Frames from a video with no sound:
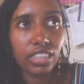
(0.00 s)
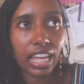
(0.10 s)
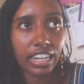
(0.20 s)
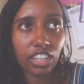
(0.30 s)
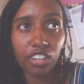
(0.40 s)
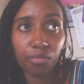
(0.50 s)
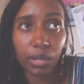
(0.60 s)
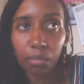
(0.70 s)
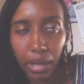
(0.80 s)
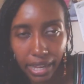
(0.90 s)
that could have
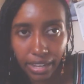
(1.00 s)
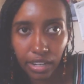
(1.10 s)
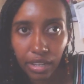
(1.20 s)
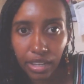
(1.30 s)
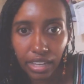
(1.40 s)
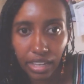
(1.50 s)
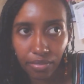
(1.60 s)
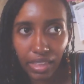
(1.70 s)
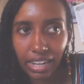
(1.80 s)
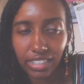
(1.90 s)
been made
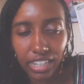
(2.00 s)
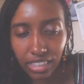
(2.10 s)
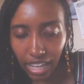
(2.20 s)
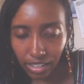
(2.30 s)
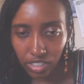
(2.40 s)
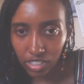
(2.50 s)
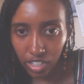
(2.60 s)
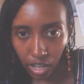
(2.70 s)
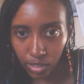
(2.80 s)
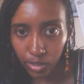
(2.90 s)
if that
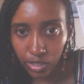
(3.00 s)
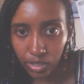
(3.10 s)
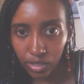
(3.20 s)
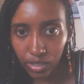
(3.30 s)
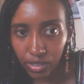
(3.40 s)
$10,000